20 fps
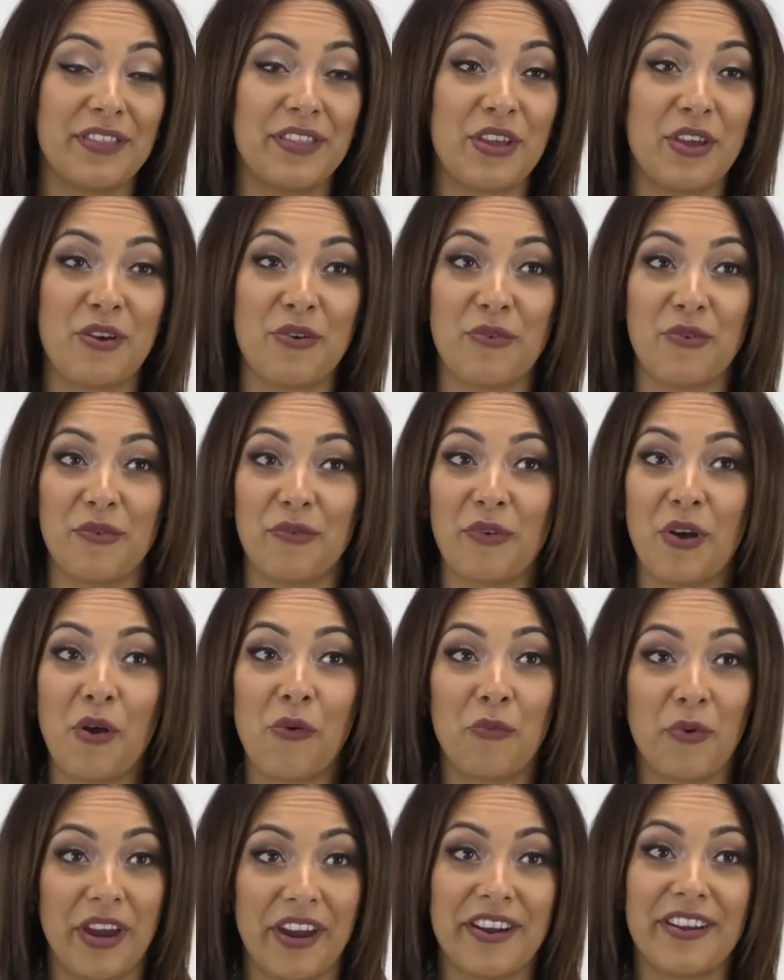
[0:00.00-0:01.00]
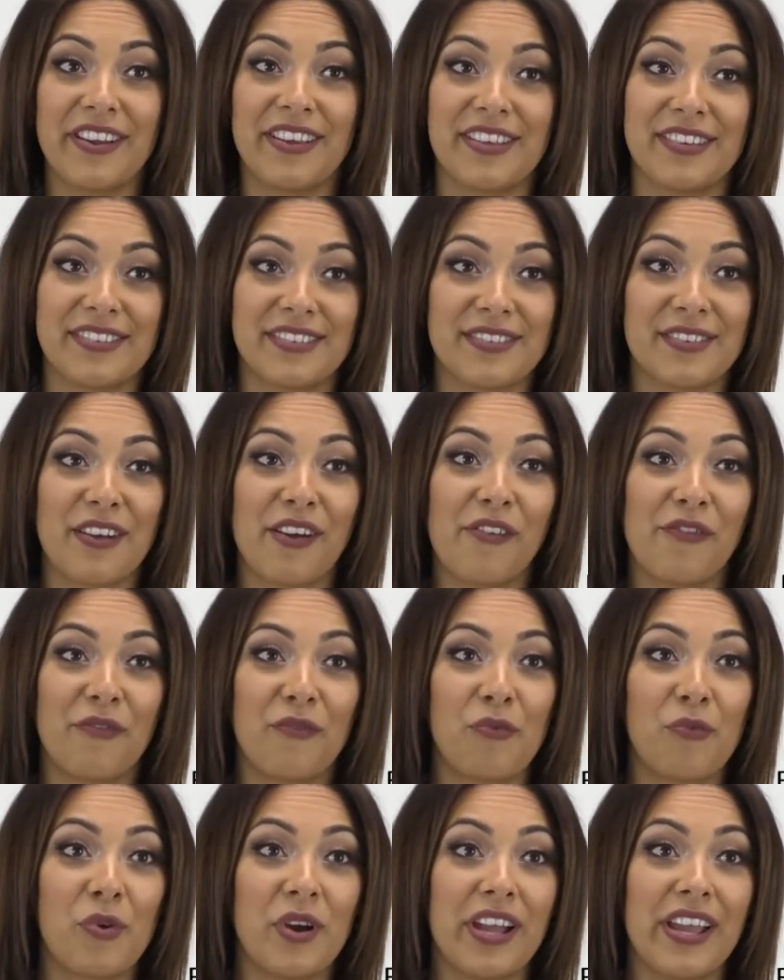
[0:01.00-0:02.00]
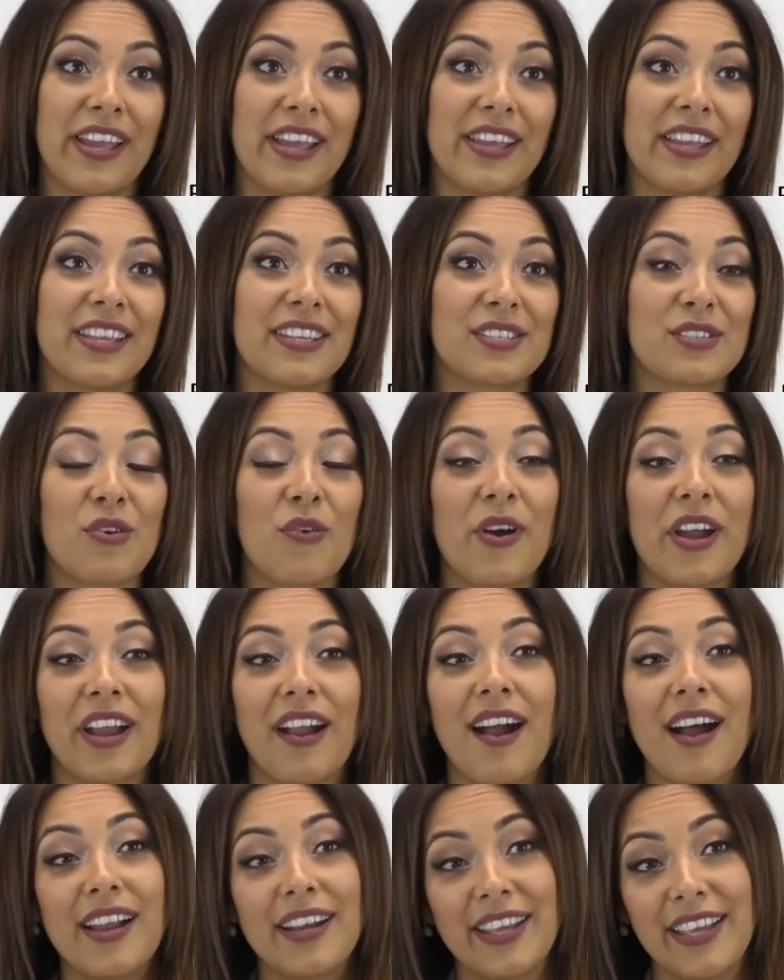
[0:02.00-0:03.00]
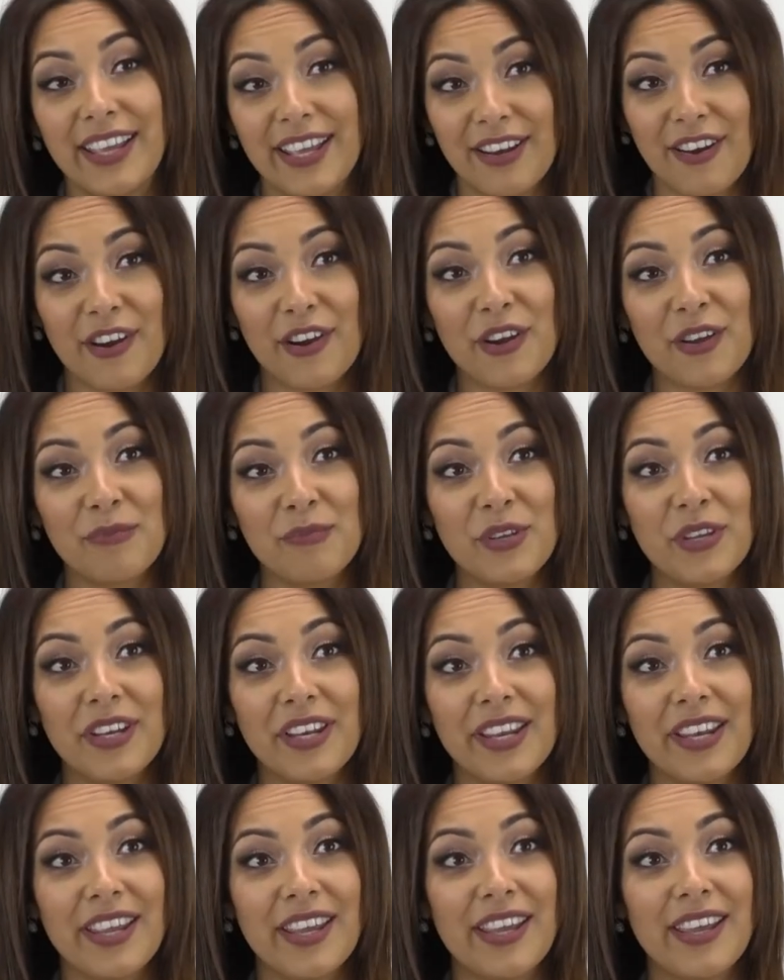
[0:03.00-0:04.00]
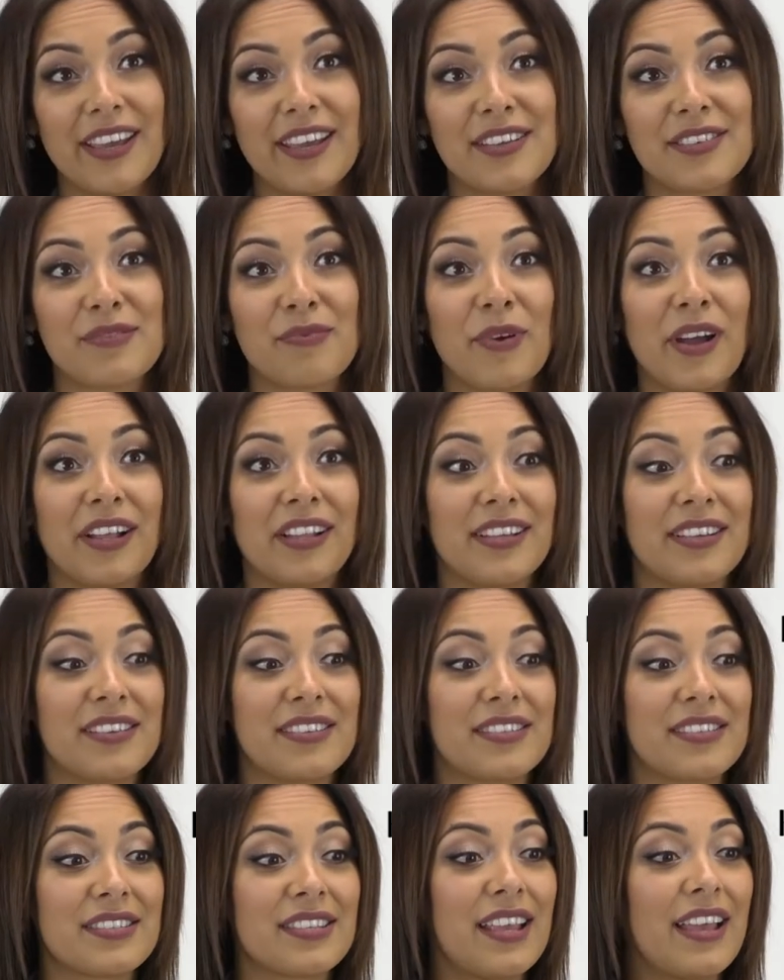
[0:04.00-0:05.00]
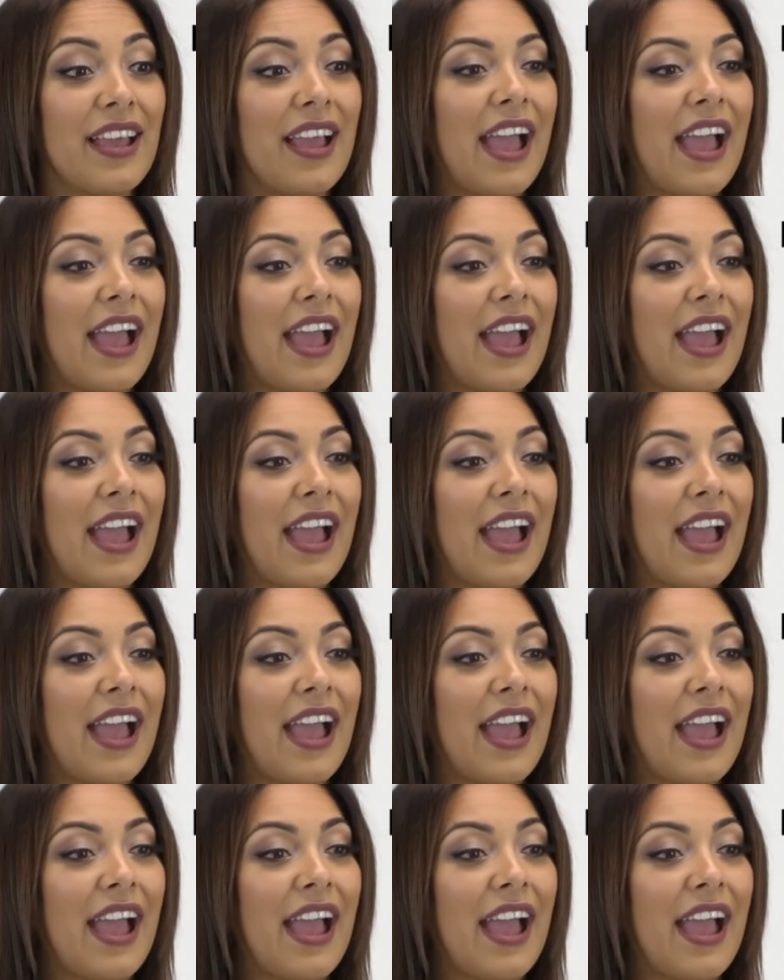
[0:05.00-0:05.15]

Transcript: the awareness of what is going on in our community, as well as